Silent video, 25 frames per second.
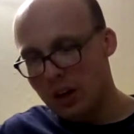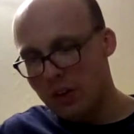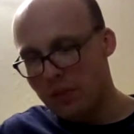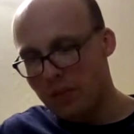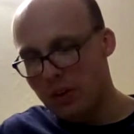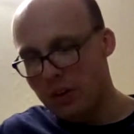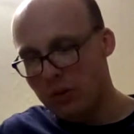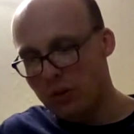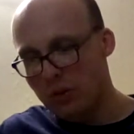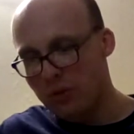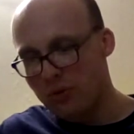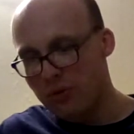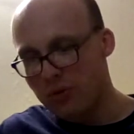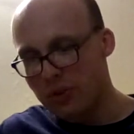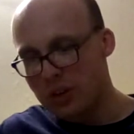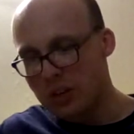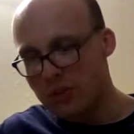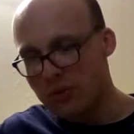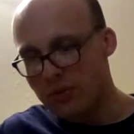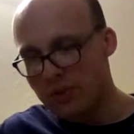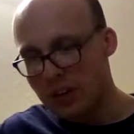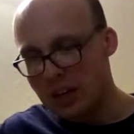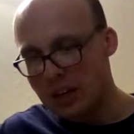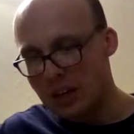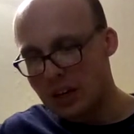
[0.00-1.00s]
There are 3
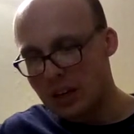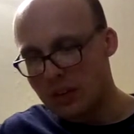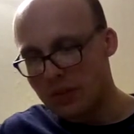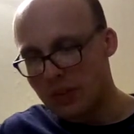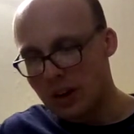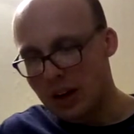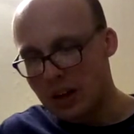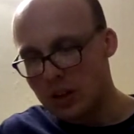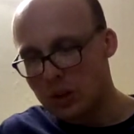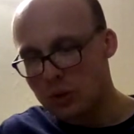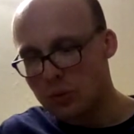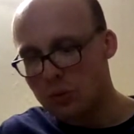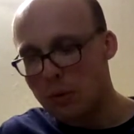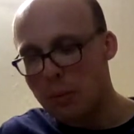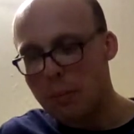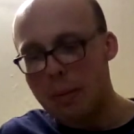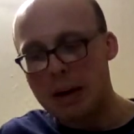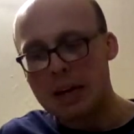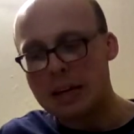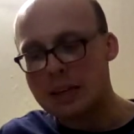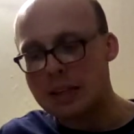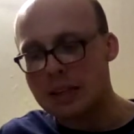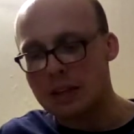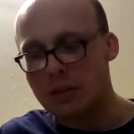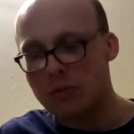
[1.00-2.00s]
things that are too
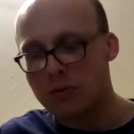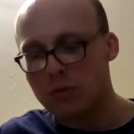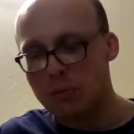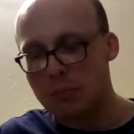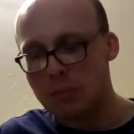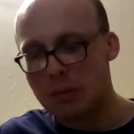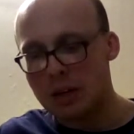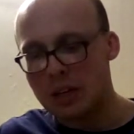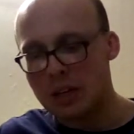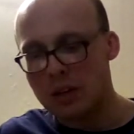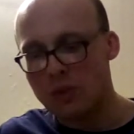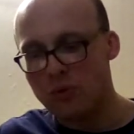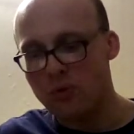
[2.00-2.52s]
amazing for me,